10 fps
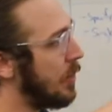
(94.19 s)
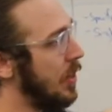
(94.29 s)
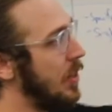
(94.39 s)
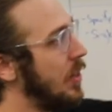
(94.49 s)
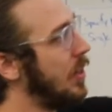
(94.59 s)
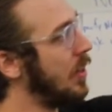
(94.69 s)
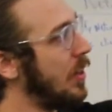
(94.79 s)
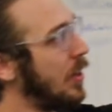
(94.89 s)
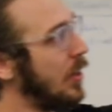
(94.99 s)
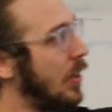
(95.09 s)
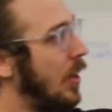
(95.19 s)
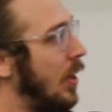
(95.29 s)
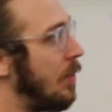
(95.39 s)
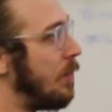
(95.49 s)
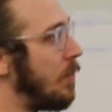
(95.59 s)
to be
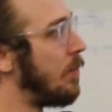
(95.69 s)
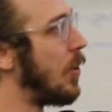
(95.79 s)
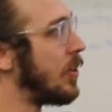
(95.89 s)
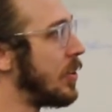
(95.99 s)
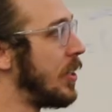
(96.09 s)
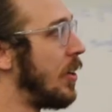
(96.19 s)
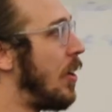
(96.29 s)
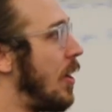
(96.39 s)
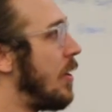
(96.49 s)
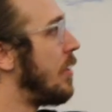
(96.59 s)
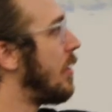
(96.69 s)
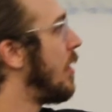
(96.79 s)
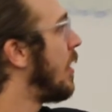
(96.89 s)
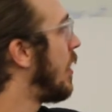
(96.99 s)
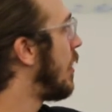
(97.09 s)
focusing
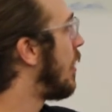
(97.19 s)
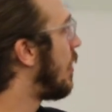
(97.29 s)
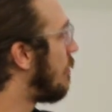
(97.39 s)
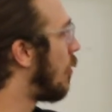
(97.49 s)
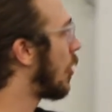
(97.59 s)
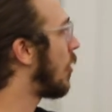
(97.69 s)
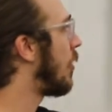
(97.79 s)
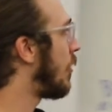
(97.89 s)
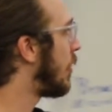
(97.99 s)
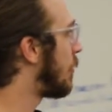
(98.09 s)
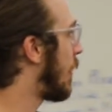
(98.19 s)
on more clearly